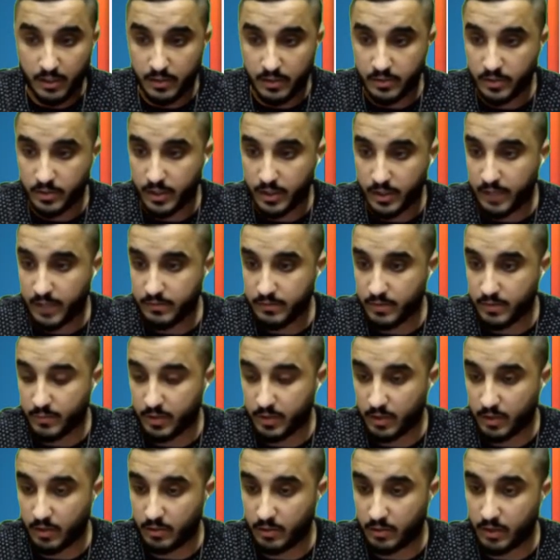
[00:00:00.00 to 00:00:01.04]
should have
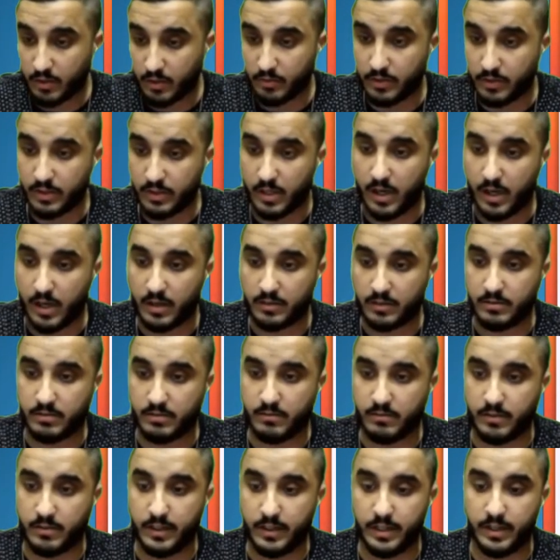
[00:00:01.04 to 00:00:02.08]
something called, the docs
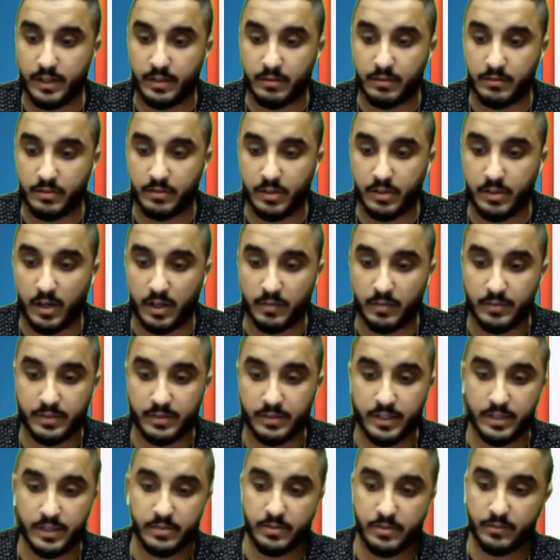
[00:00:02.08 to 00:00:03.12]
right here, the
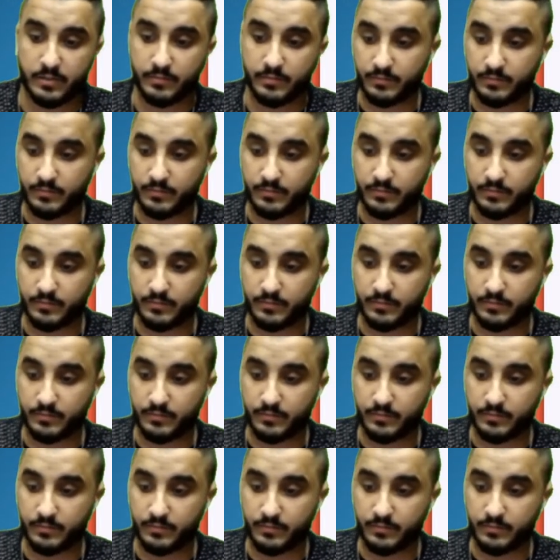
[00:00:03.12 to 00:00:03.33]
documentation.